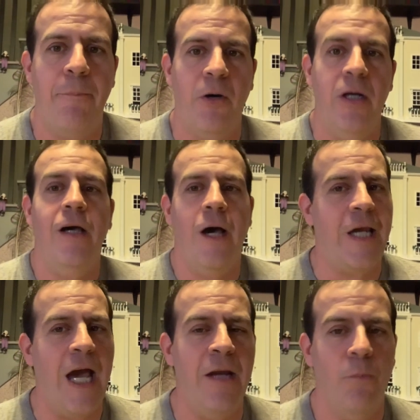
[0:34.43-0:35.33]
But
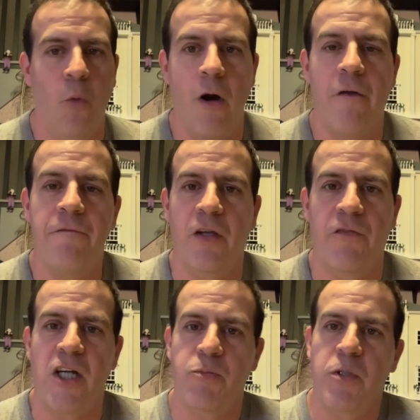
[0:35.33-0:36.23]
again, more her field of
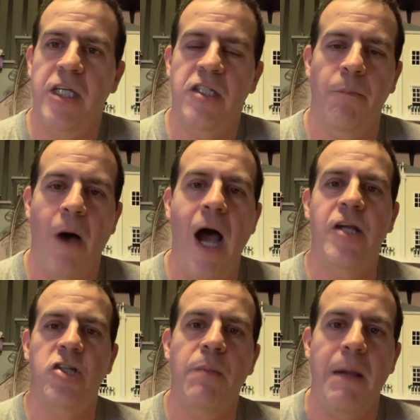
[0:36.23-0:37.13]
expertise than mine.
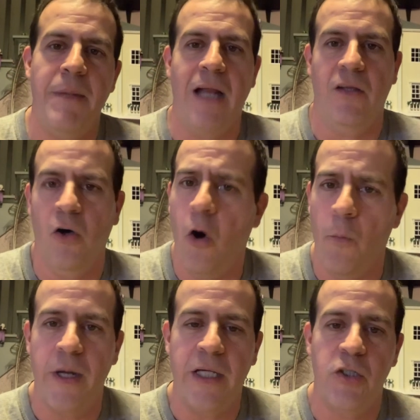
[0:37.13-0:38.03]
She made me that little
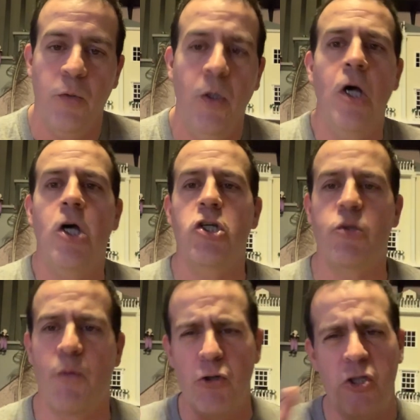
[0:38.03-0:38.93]
opening to
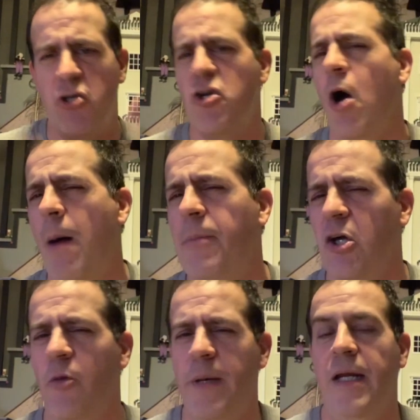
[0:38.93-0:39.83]
spruce the show up a
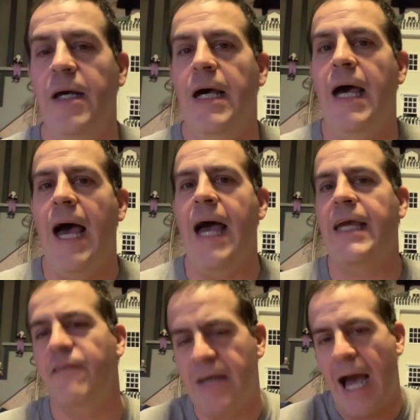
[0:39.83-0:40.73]
little bit and
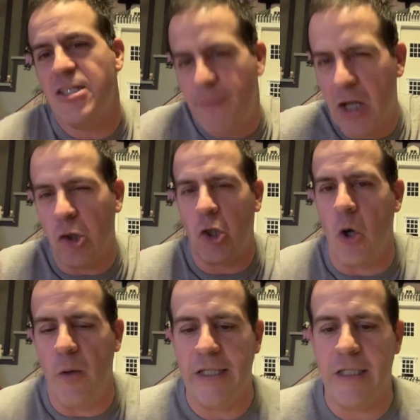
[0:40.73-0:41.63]
give you guys a better look
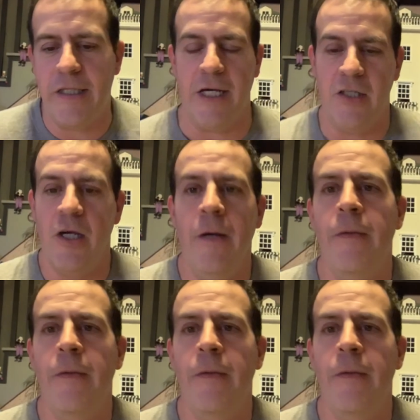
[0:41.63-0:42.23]
going into things.